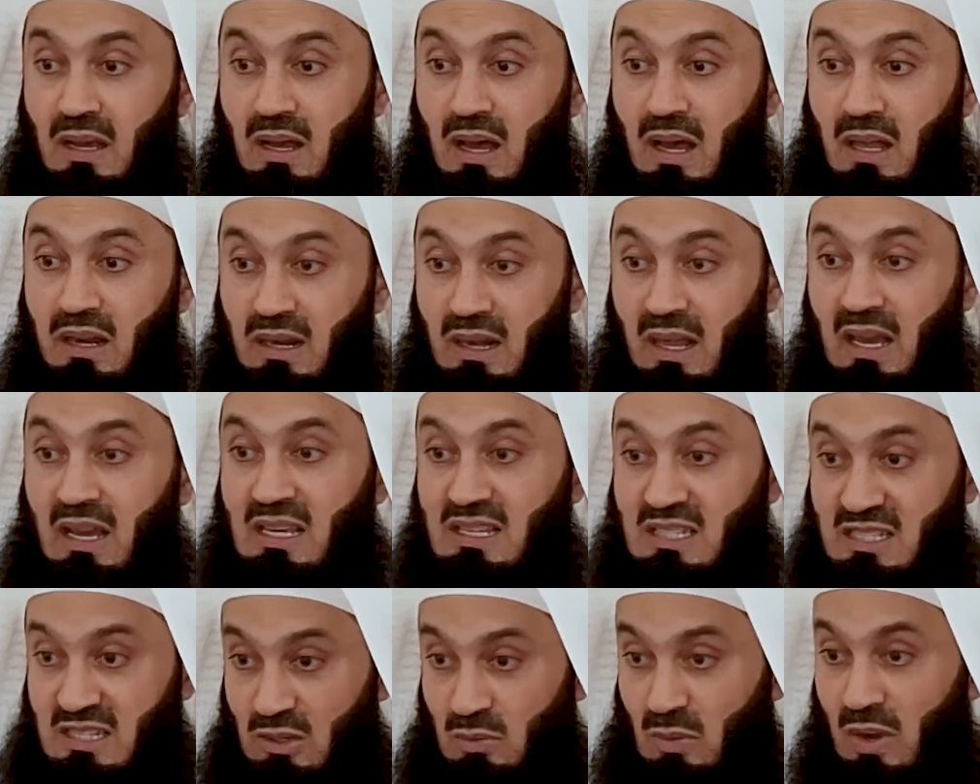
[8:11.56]
Allah
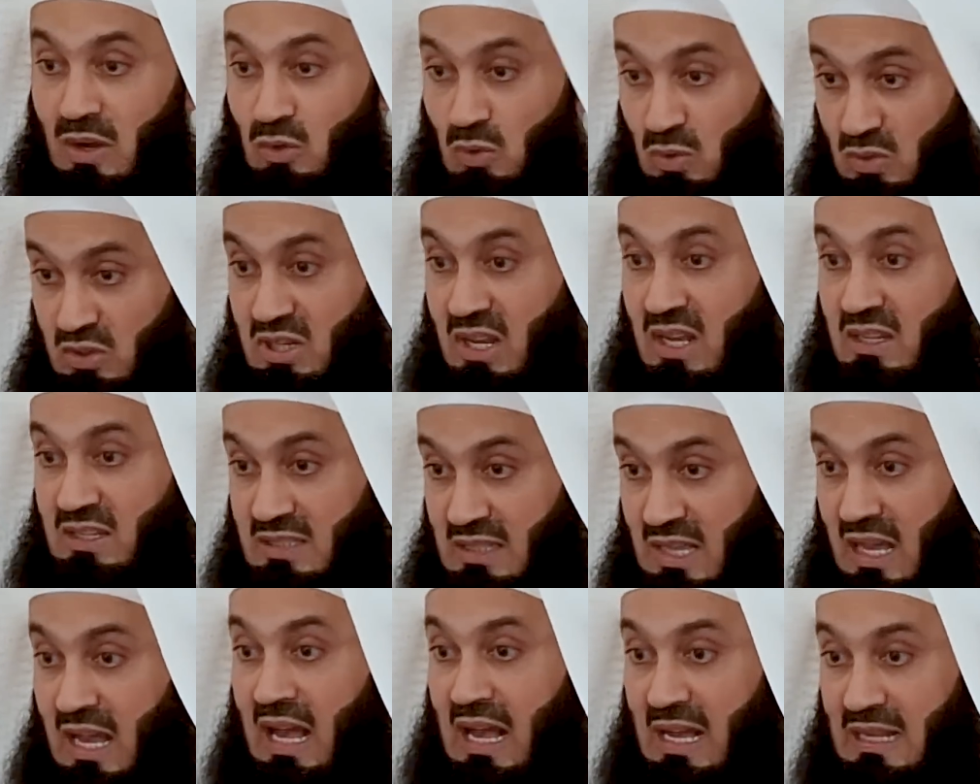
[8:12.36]
is the one who
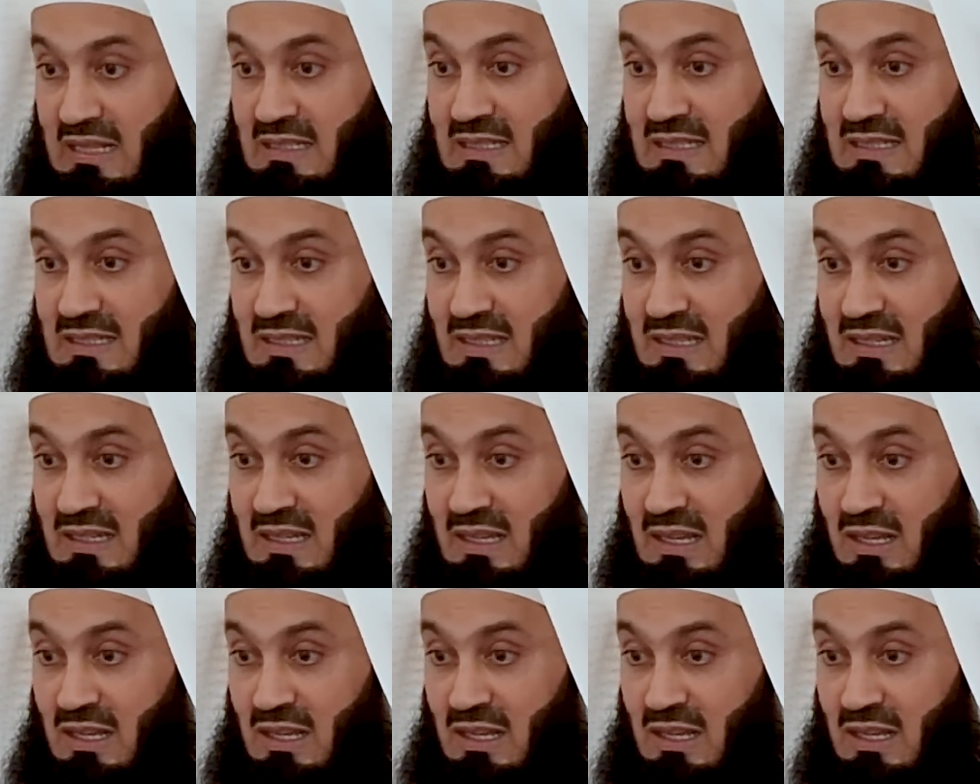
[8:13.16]
turns the hearts.